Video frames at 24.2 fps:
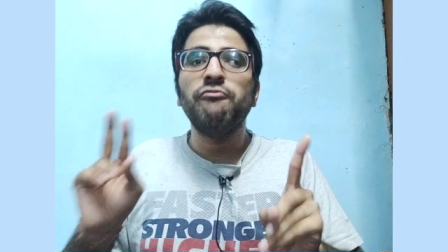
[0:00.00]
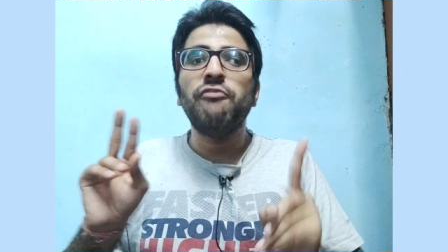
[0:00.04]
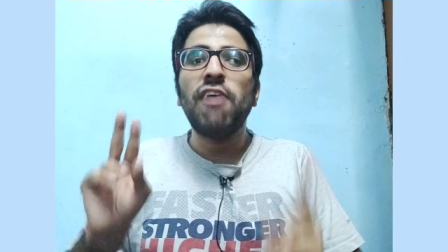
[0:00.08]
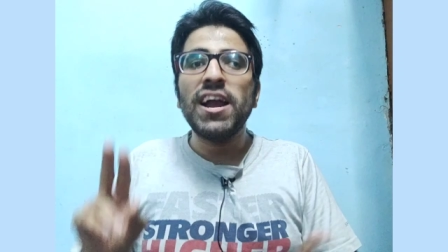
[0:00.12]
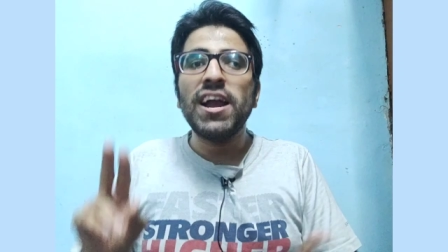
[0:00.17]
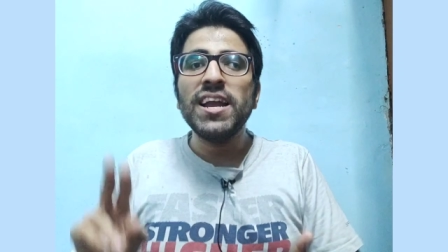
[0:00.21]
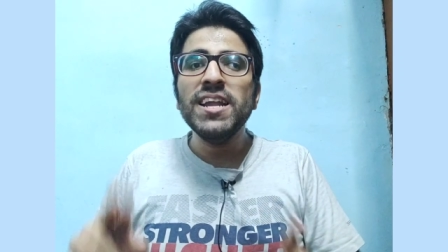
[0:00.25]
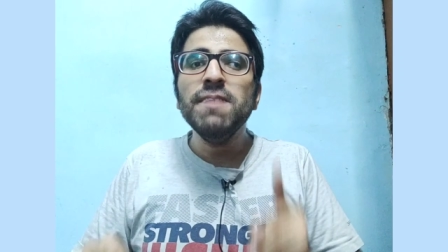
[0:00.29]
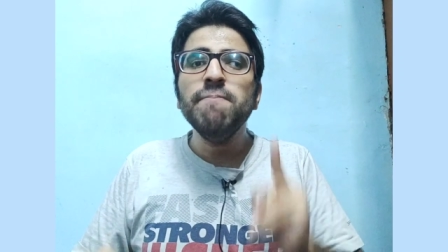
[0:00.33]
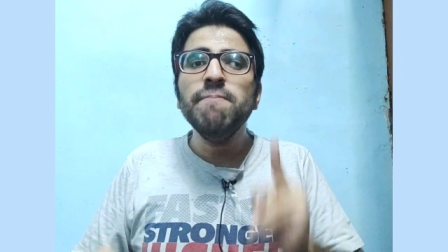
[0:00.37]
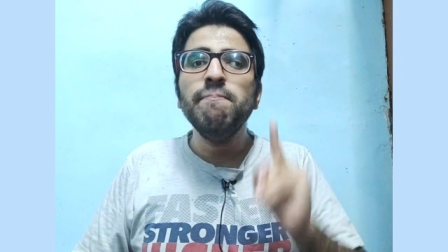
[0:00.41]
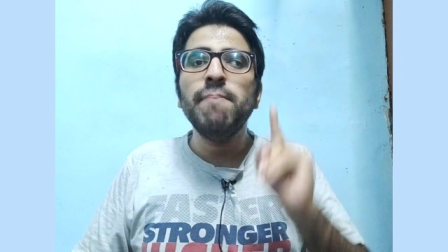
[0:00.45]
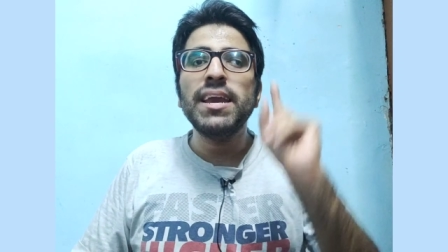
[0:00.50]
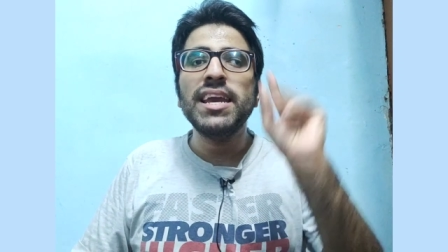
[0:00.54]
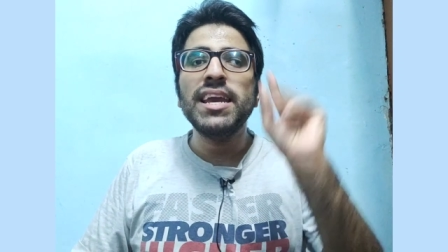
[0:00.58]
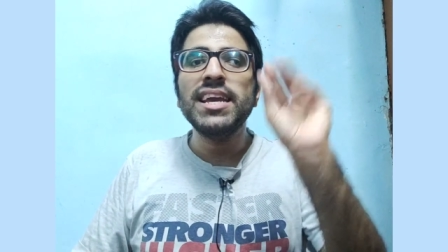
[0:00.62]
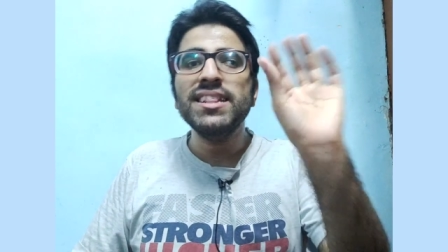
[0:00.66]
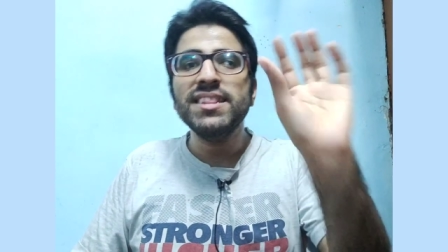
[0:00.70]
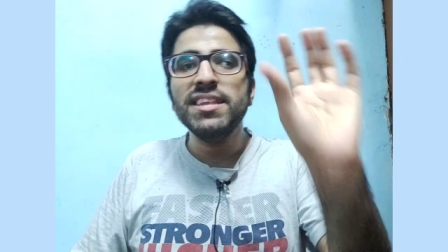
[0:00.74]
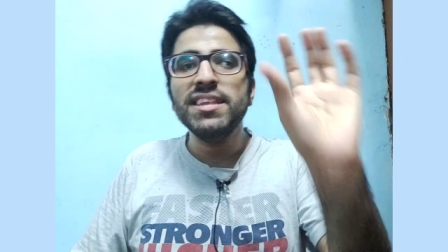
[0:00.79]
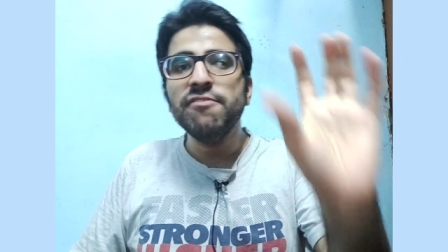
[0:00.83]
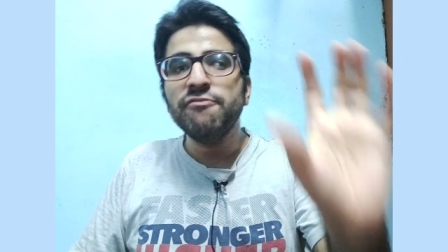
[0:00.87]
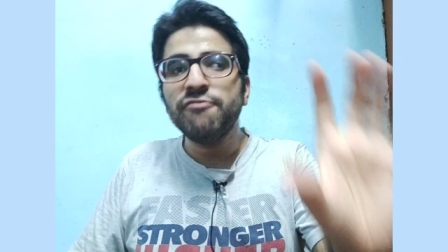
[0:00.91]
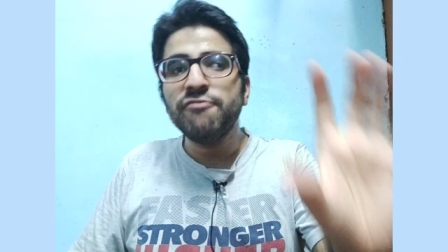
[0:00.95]
while
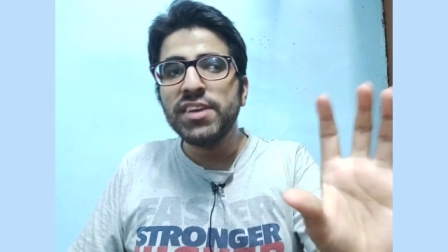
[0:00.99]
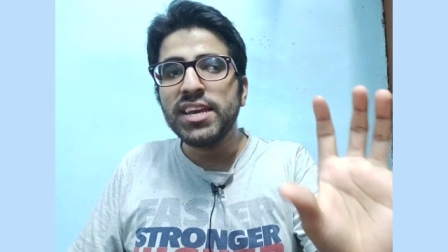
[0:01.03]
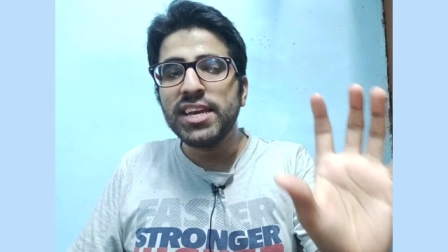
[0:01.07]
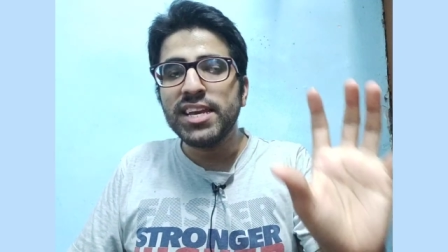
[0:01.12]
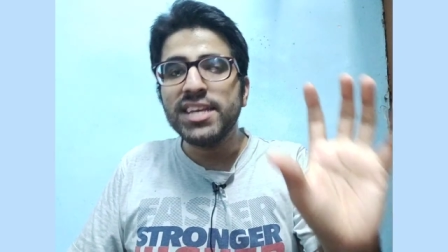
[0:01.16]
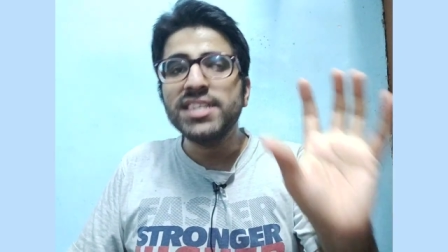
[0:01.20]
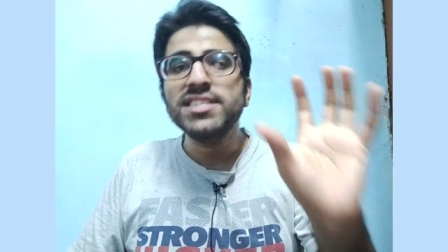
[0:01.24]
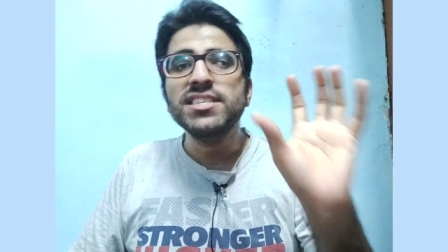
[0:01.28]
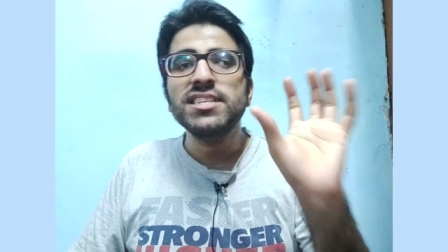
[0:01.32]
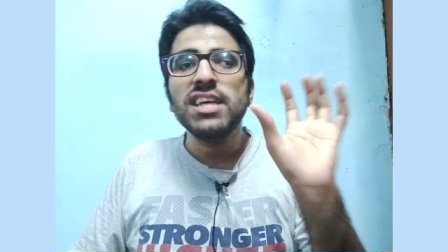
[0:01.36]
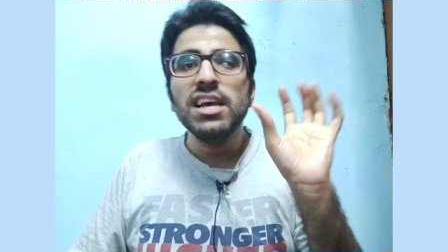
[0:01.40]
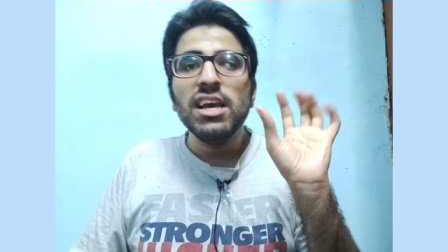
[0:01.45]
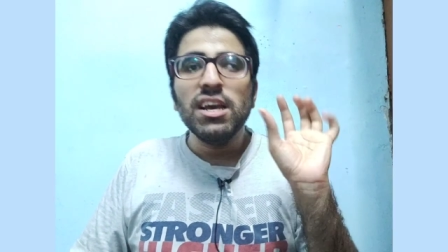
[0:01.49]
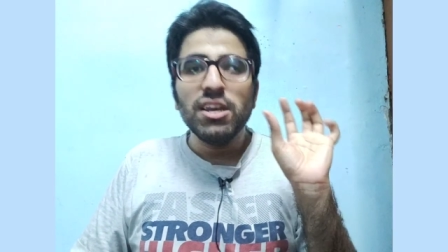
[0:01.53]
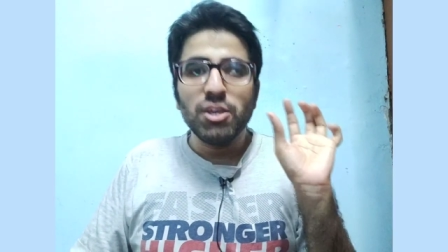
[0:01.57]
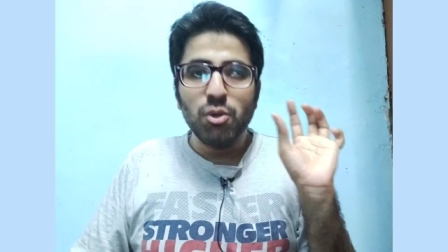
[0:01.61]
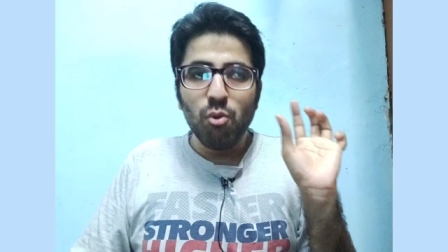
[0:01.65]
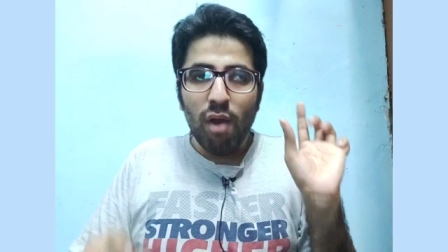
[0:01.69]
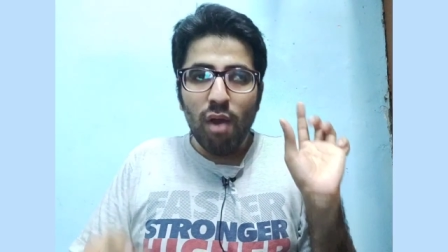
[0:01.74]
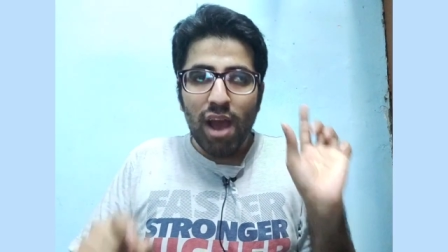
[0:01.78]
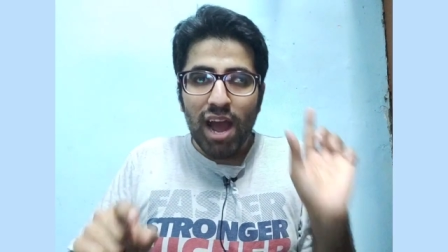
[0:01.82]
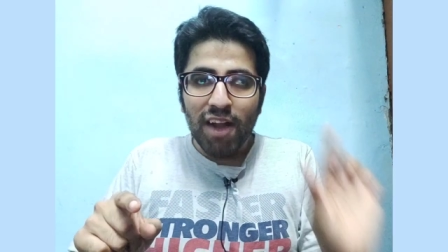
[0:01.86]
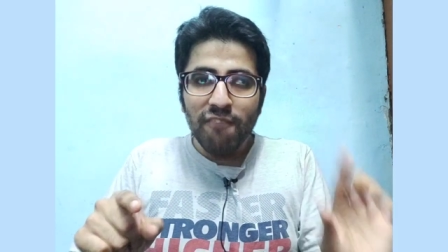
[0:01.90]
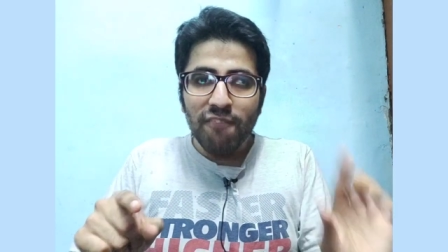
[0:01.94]
paying the fees,
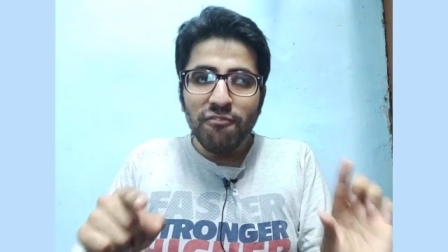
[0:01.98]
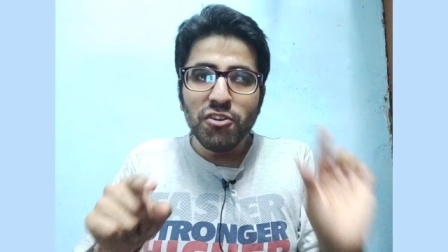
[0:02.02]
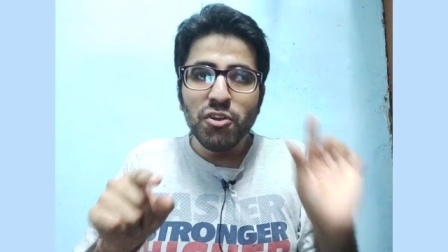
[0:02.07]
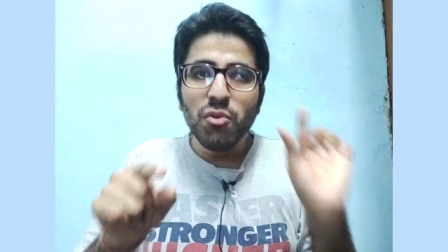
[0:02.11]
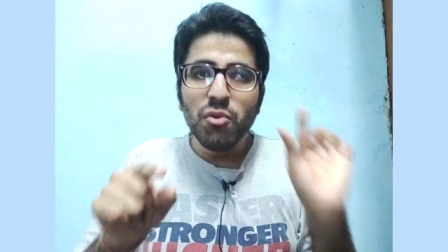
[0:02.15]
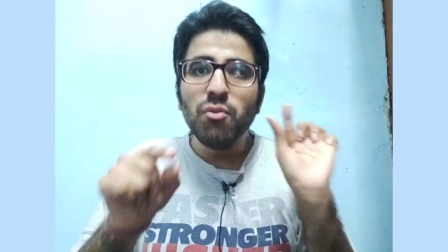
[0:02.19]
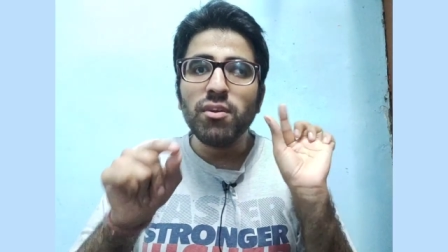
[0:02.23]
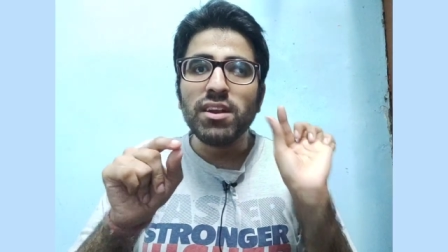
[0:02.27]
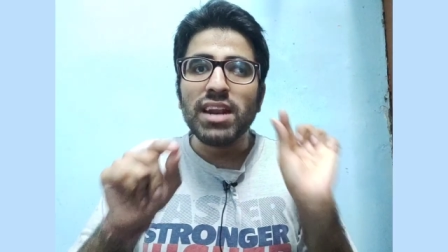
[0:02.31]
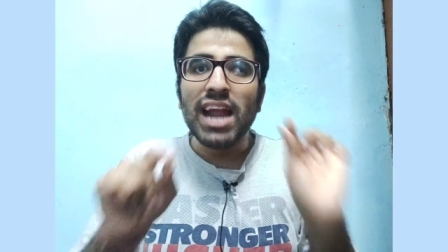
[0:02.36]
you have to